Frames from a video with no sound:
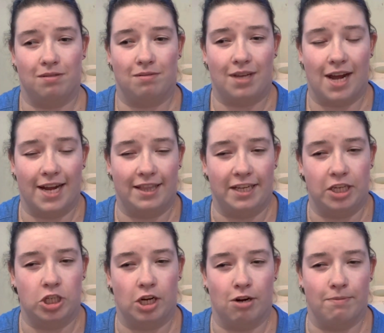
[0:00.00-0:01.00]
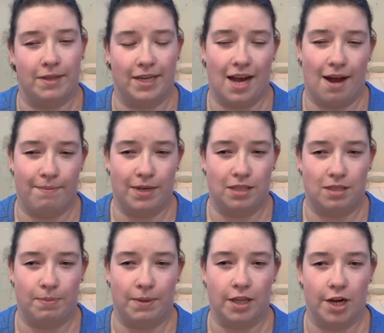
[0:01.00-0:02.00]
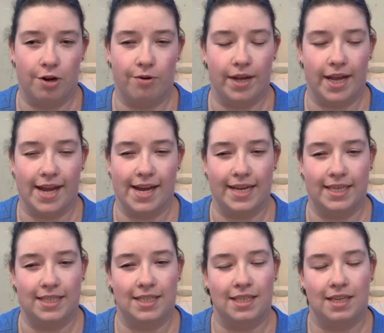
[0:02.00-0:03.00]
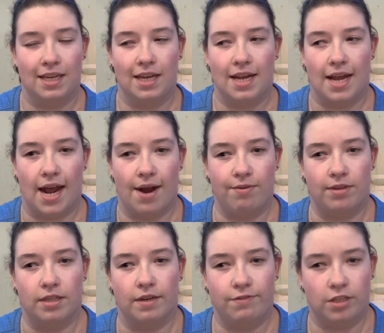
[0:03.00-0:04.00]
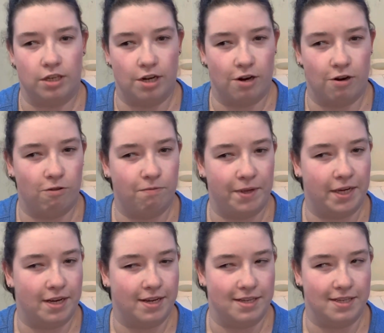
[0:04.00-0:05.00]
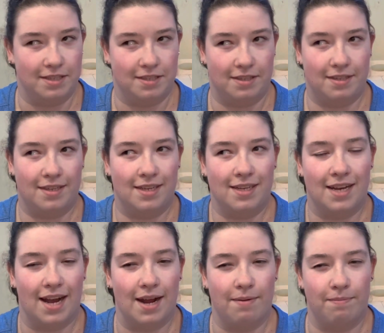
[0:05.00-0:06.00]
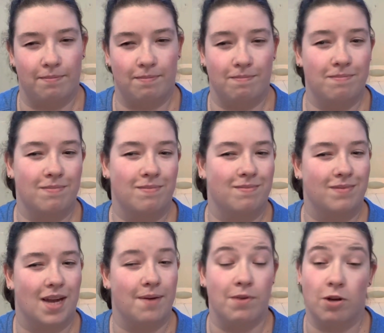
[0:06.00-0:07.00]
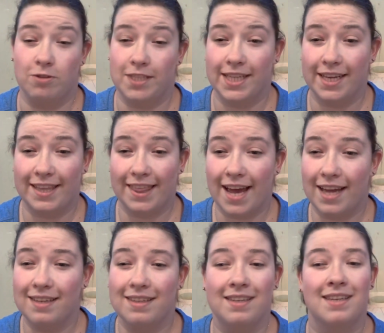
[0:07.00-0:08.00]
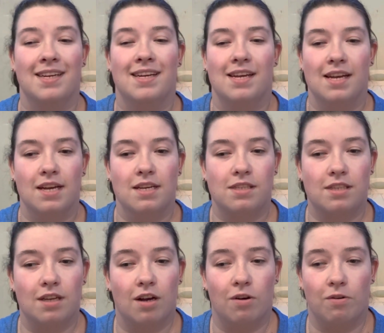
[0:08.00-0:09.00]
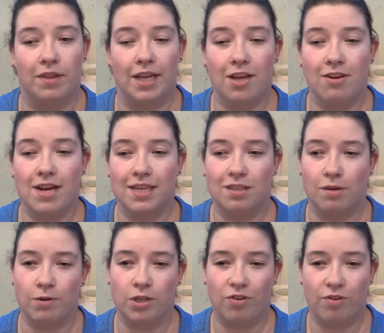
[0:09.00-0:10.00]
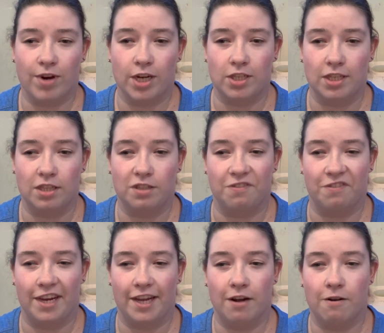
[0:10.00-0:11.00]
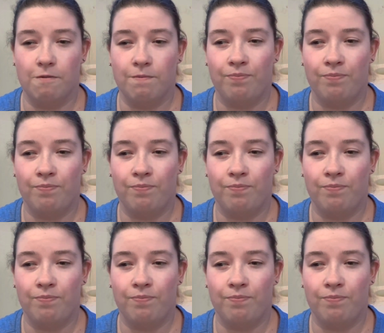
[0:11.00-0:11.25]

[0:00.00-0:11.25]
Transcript: kindly share them in the comments below and I would love to know because I'm I'm nosy like that. So thank you guys so much for watching this video.